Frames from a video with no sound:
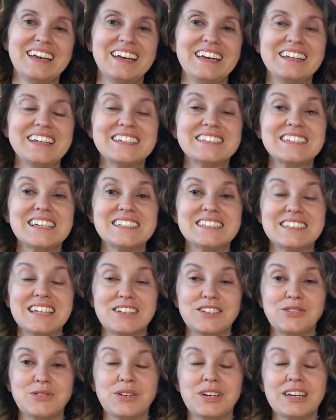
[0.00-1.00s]
And as I
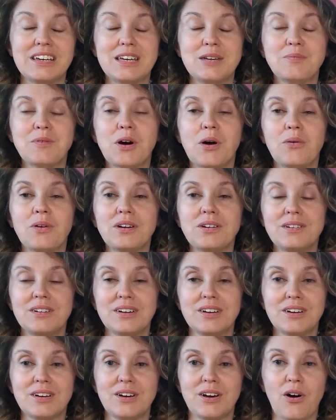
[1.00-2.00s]
said, you can keep going
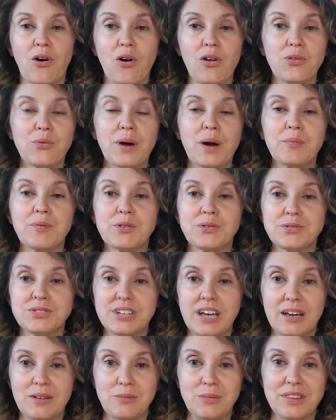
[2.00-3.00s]
all the way up through
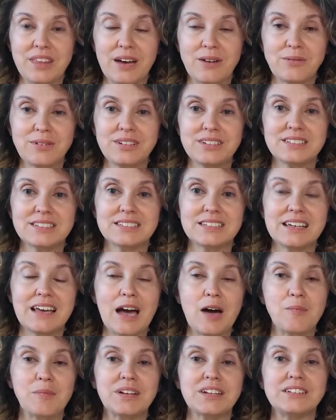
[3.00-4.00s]
10 with that one. See
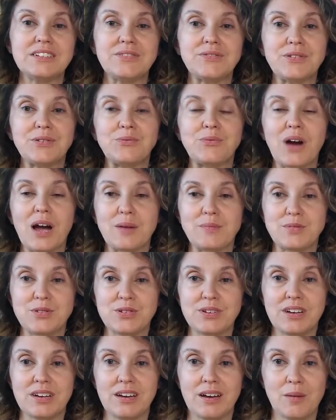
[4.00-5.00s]
how many different rhymes
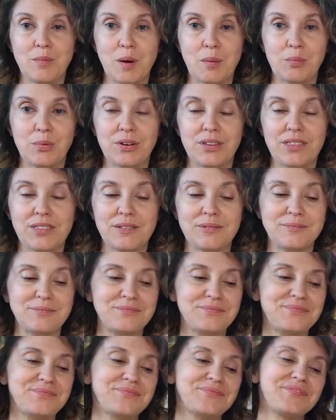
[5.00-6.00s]
you can come up with.
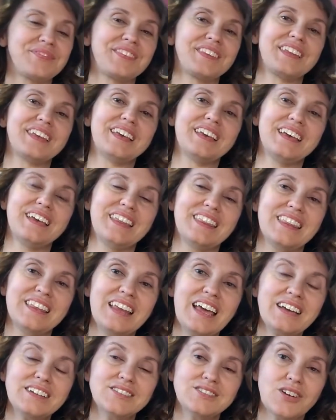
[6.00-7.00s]
The
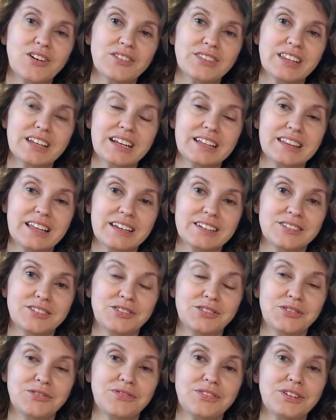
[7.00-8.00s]
next song that I'd like to
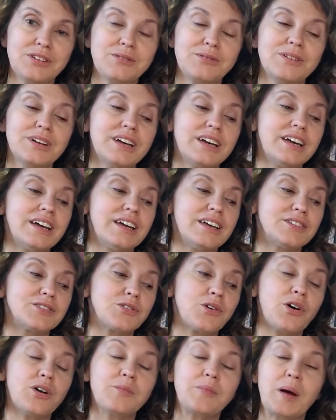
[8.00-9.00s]
do for you is
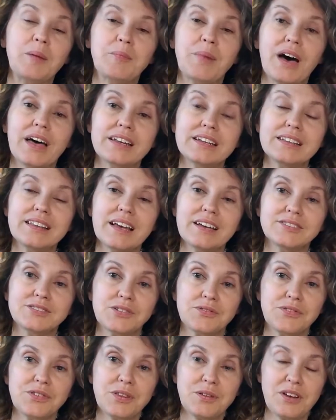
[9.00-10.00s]
called My Bonnie Lies
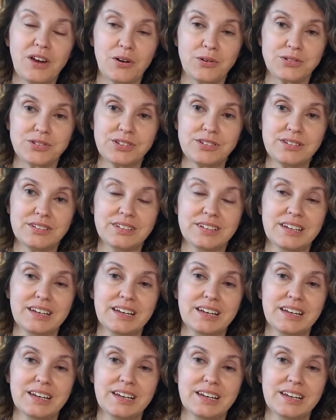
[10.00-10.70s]
Over the Ocean.